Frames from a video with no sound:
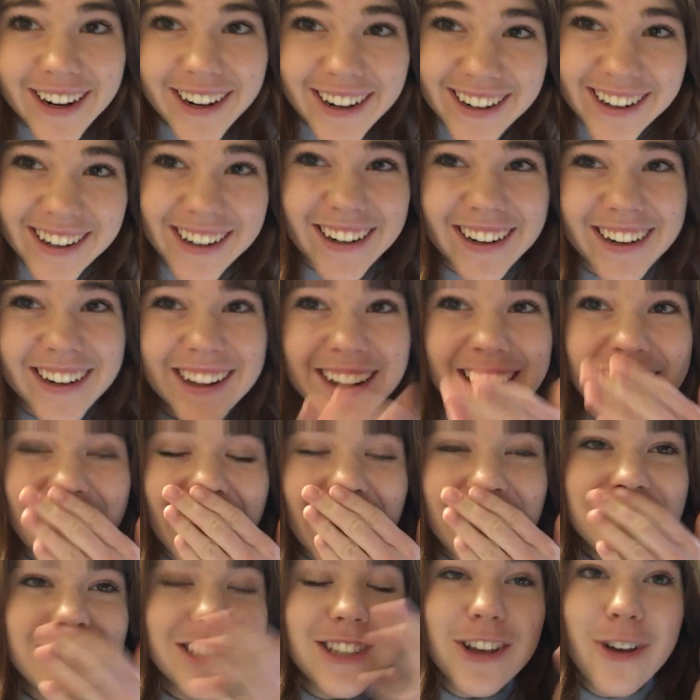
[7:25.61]

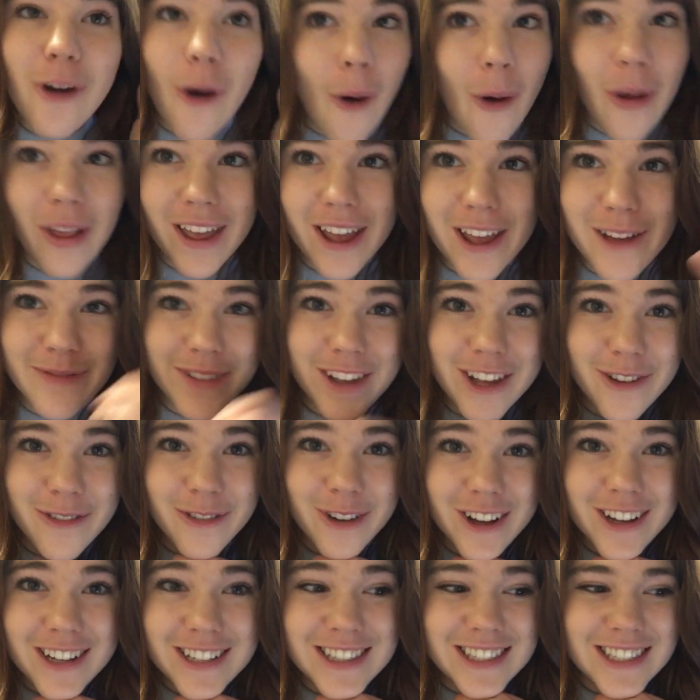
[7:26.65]
it just like all hit me at
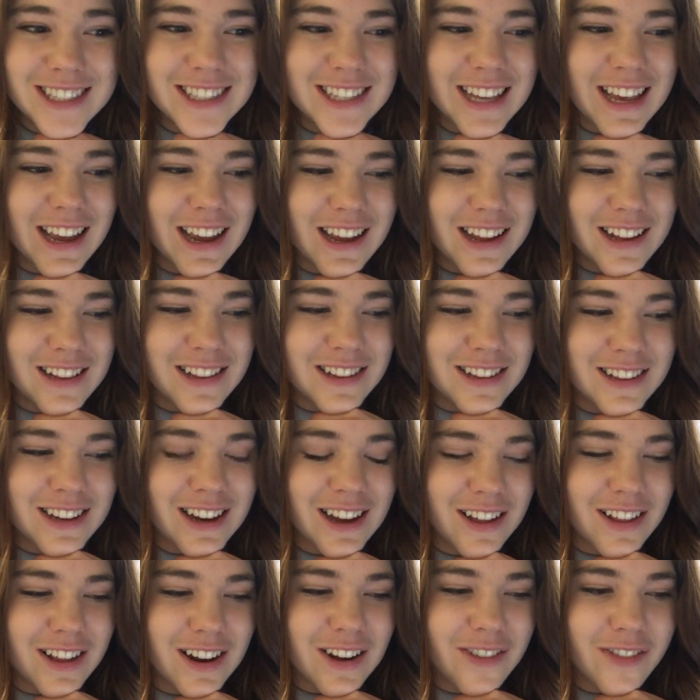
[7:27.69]
once. And
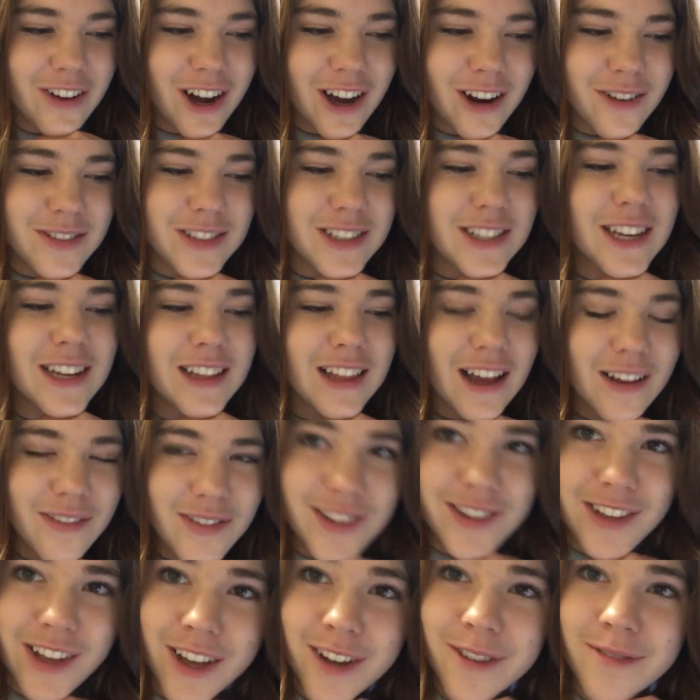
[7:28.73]
now that I've cried, I'm just like, life
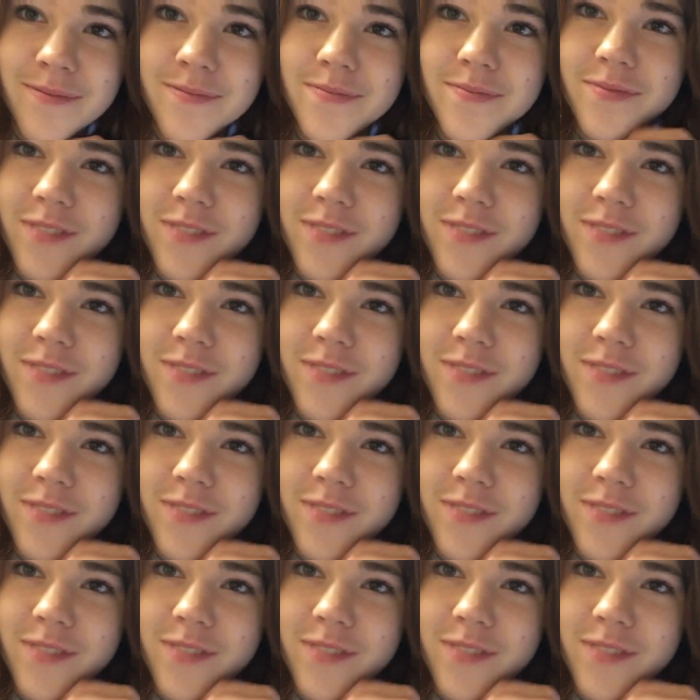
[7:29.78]
is good.